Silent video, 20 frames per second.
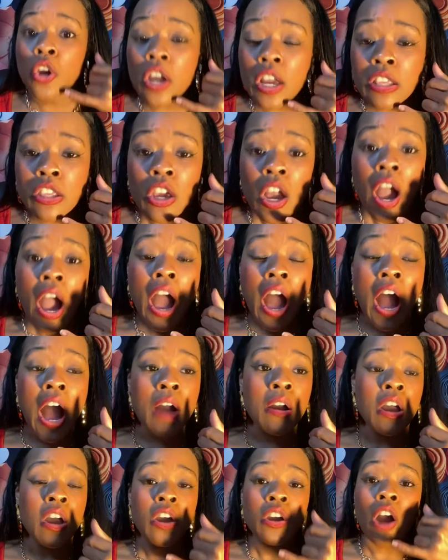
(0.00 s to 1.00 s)
You,
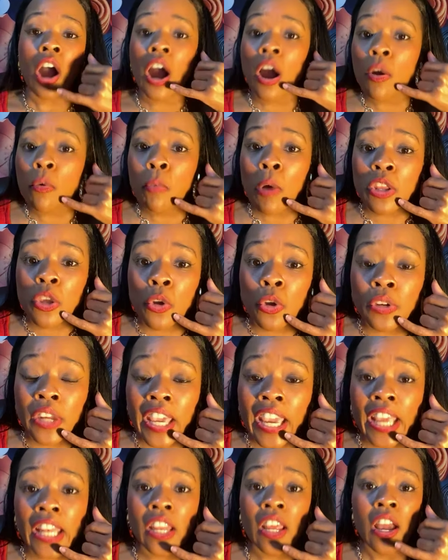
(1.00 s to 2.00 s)
uh, uh, what do
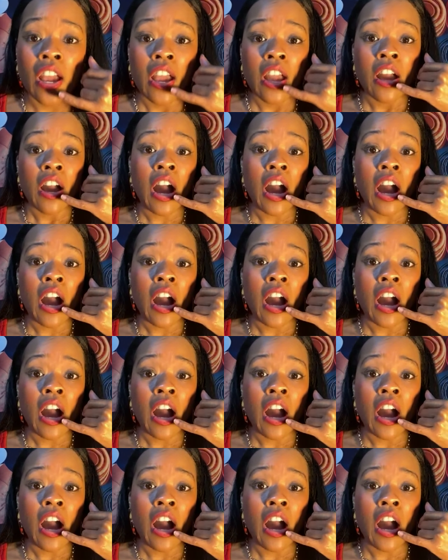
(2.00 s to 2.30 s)
you need?